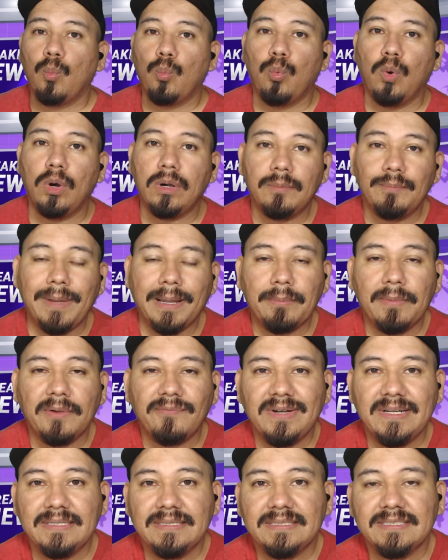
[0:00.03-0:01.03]
Welcome back my
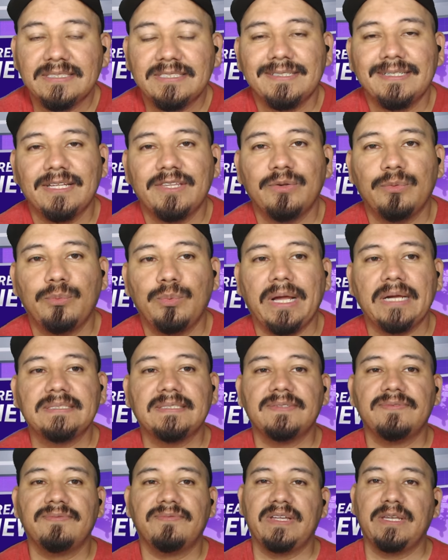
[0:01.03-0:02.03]
friend to another
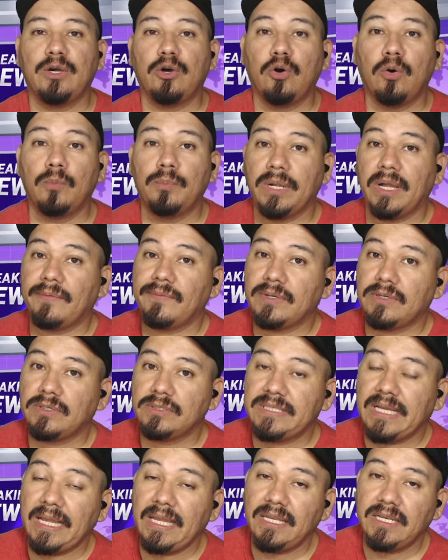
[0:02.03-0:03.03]
reaction video. Hope you're having a
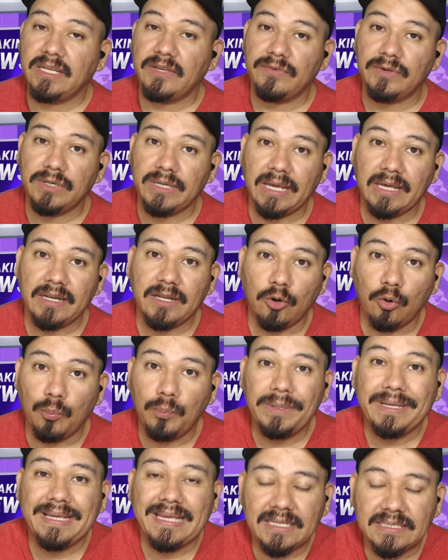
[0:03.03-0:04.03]
good day and if you're not I
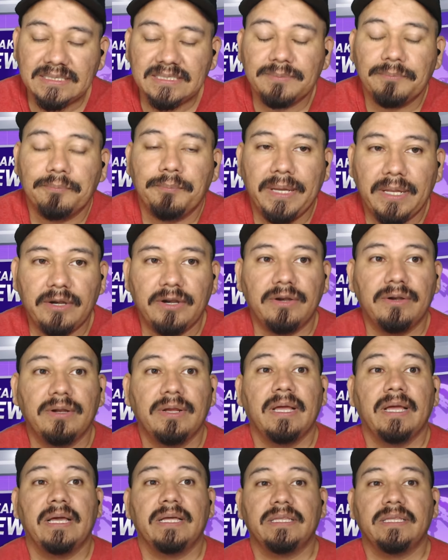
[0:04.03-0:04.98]
hope it gets better.